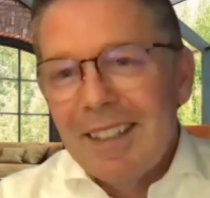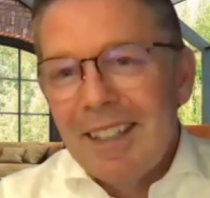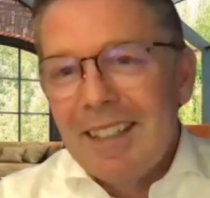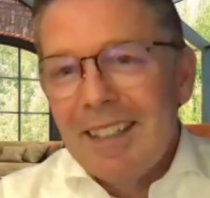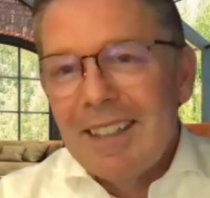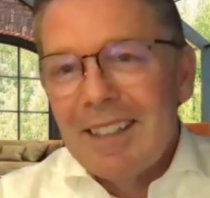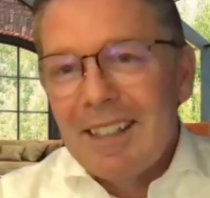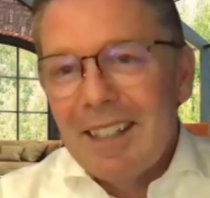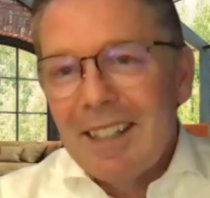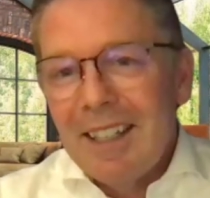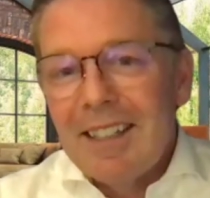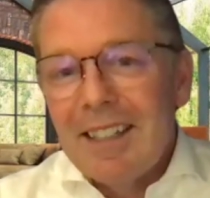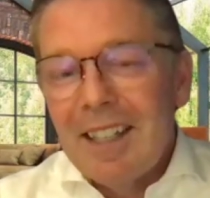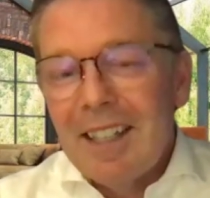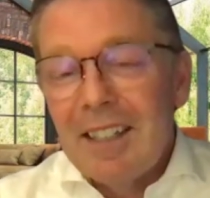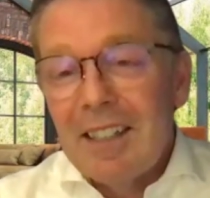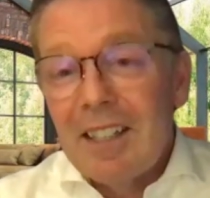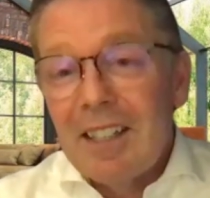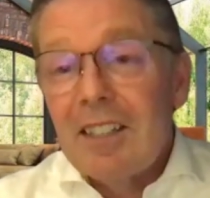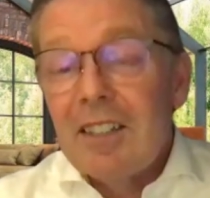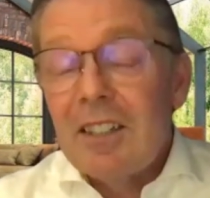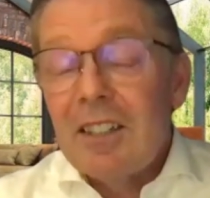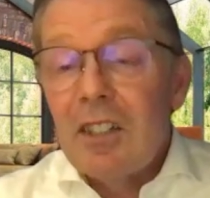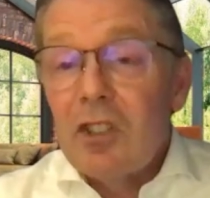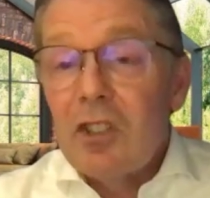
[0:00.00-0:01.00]

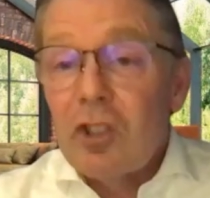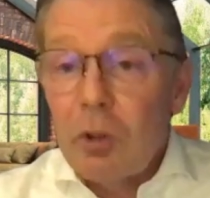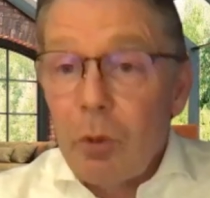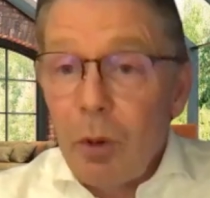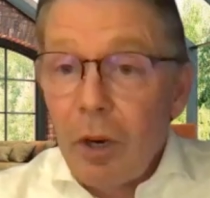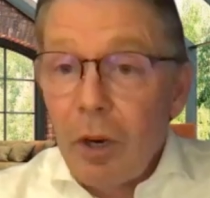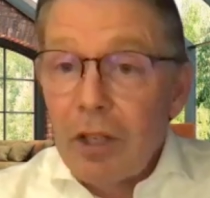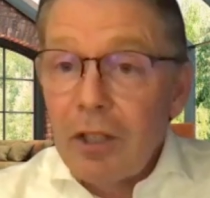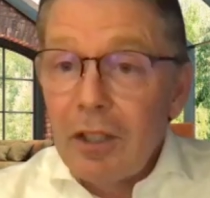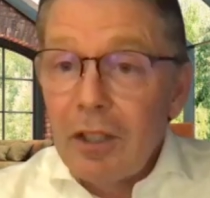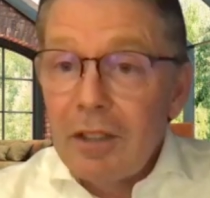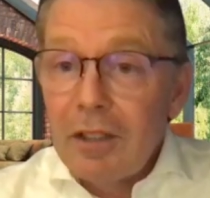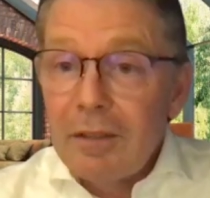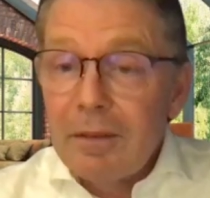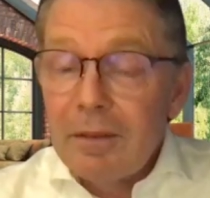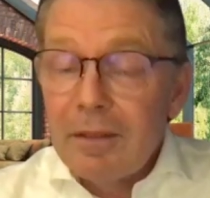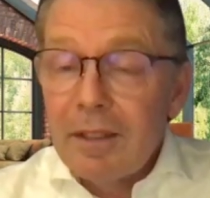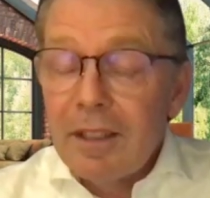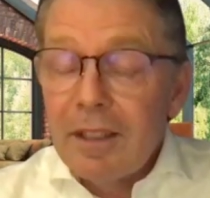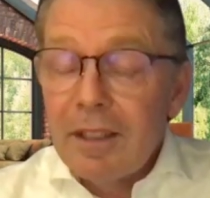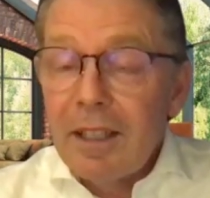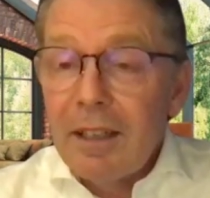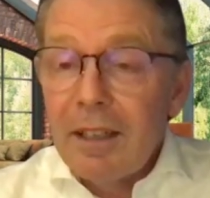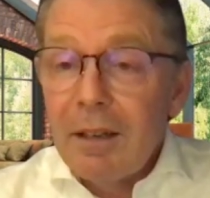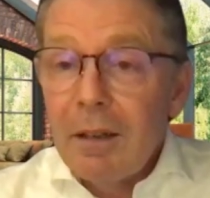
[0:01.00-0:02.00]
It's a struggle.
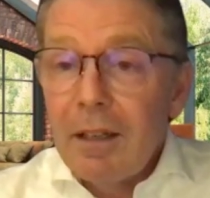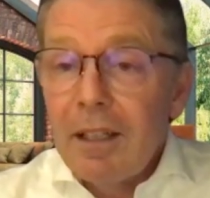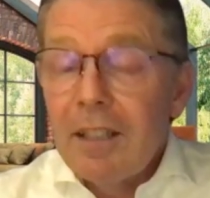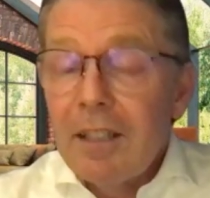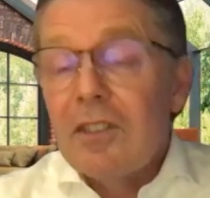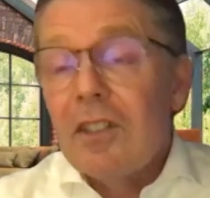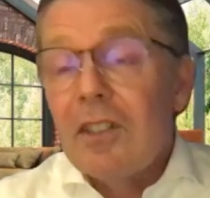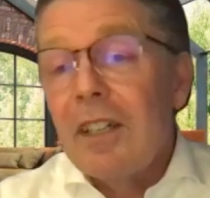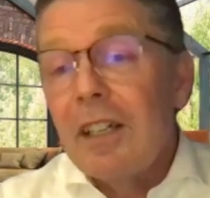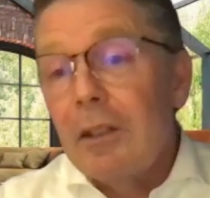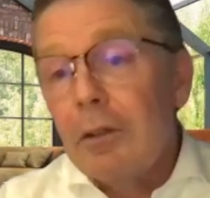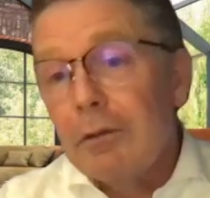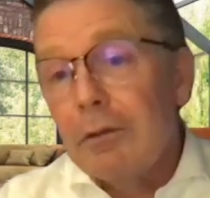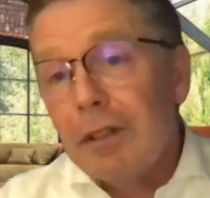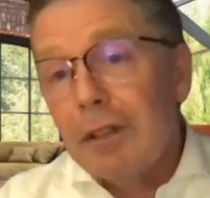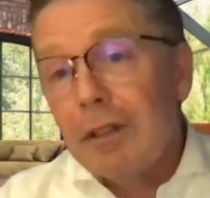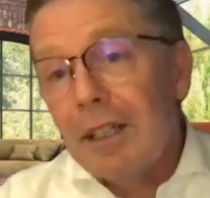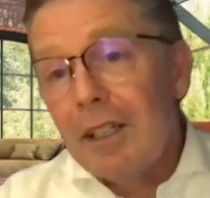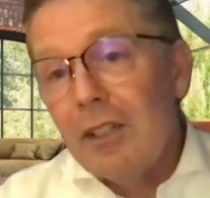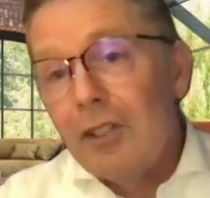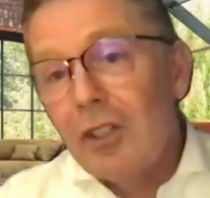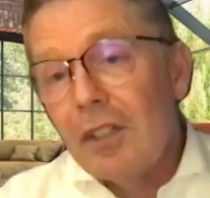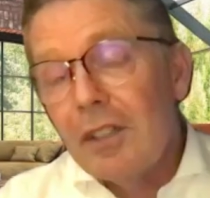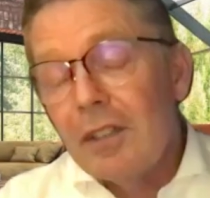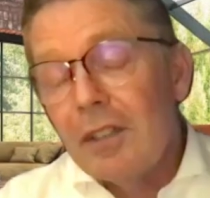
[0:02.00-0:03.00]
It's an
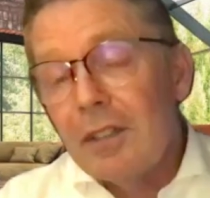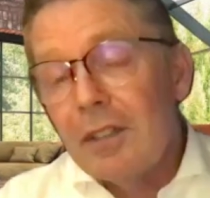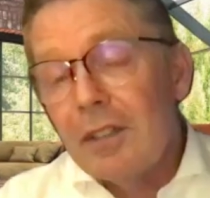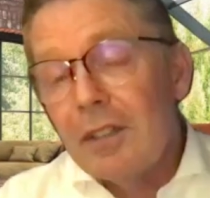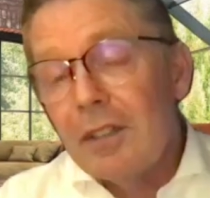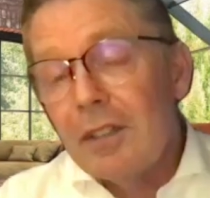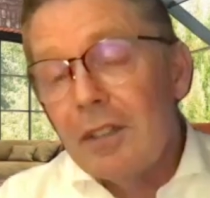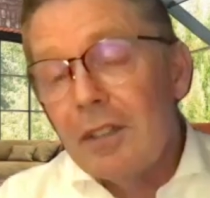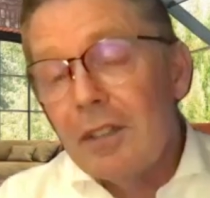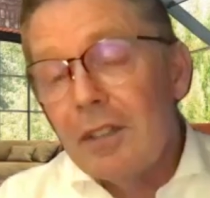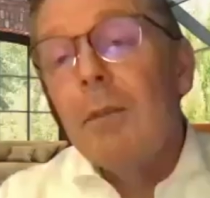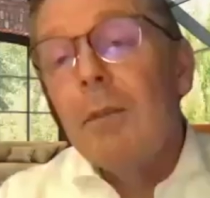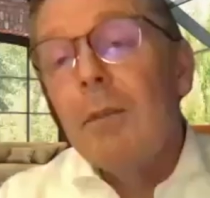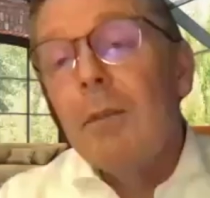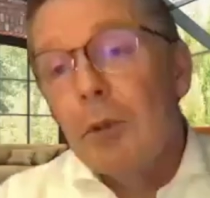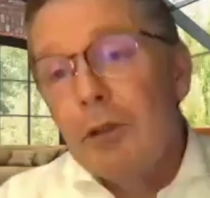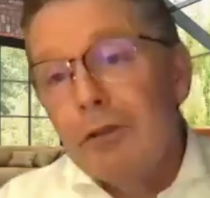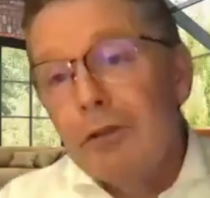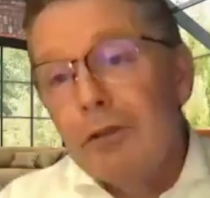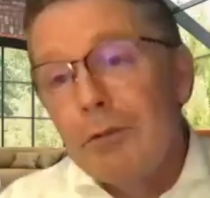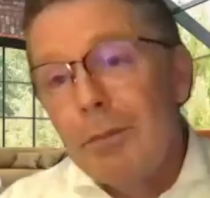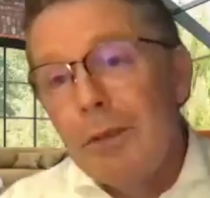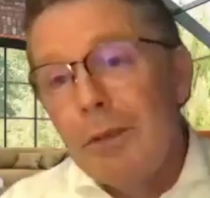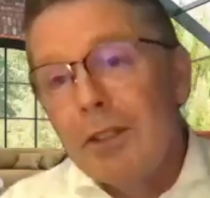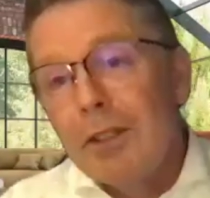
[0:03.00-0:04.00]
innovation. It's an
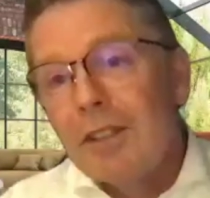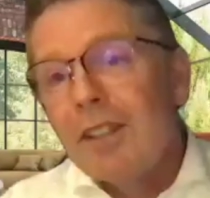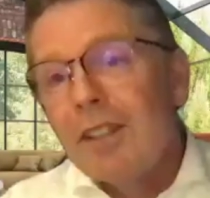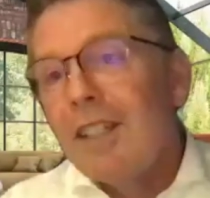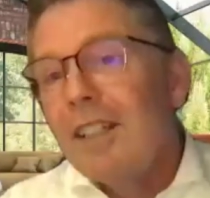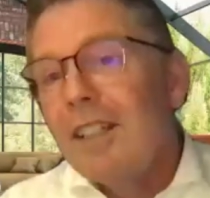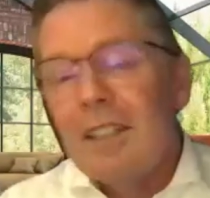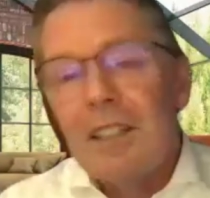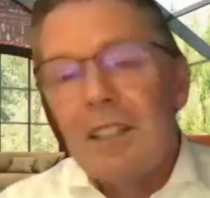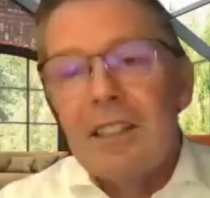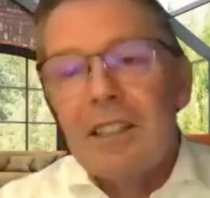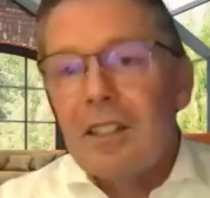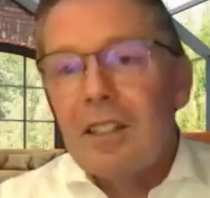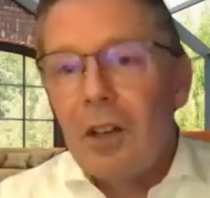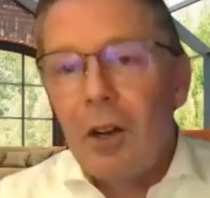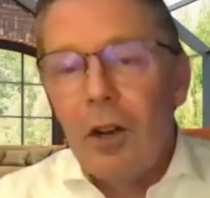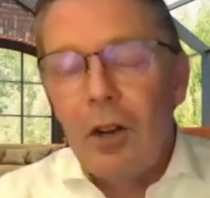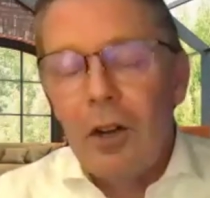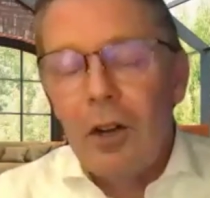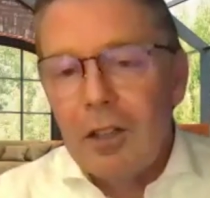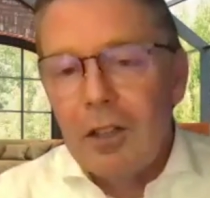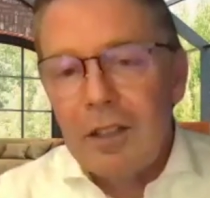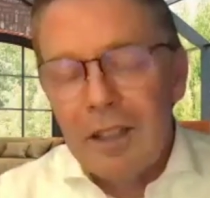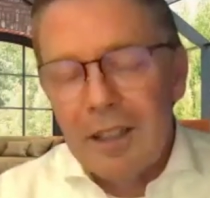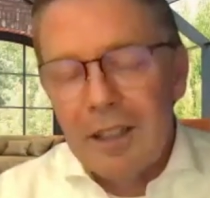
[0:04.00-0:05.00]
improvement. It's
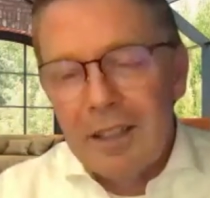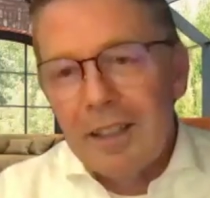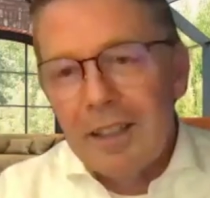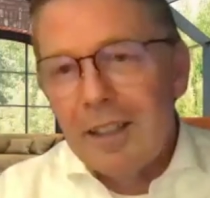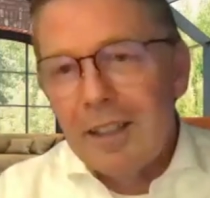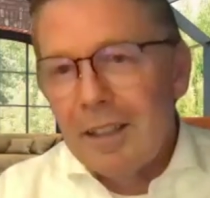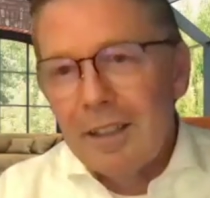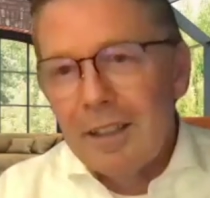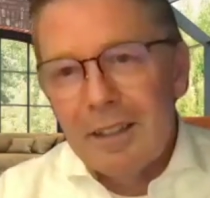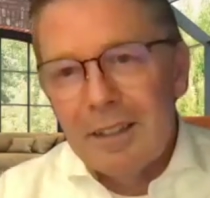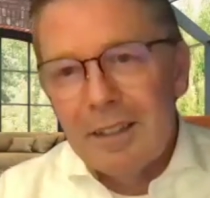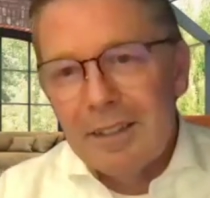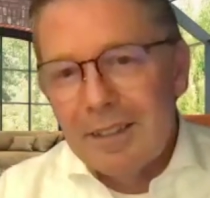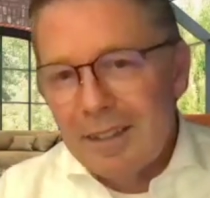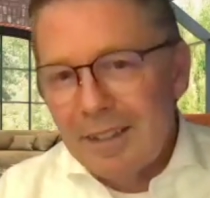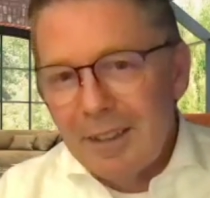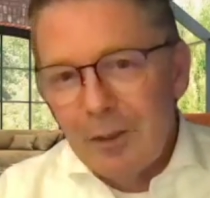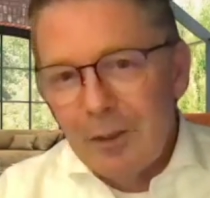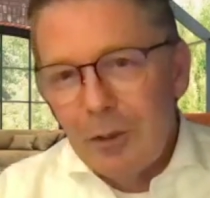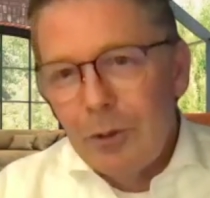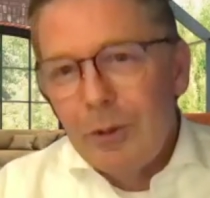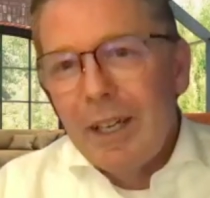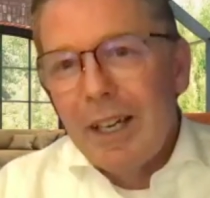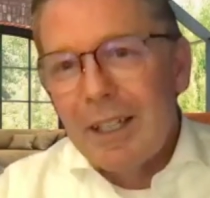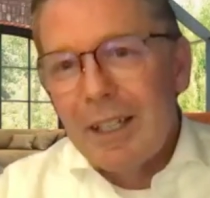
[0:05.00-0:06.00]
all
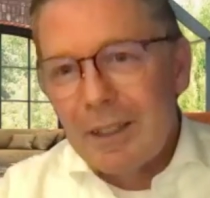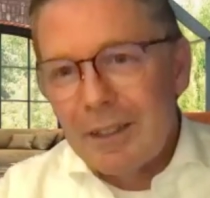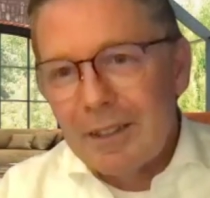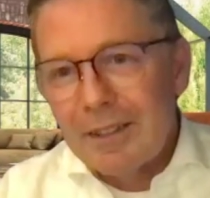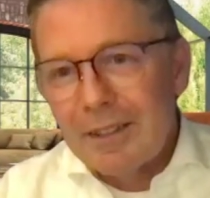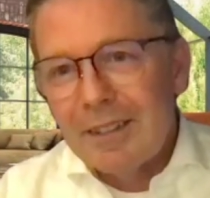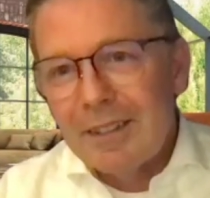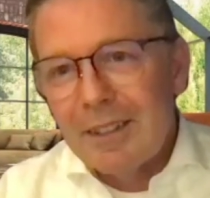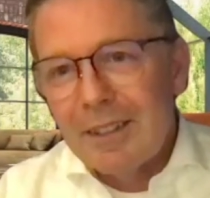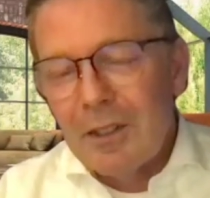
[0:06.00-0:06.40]
together.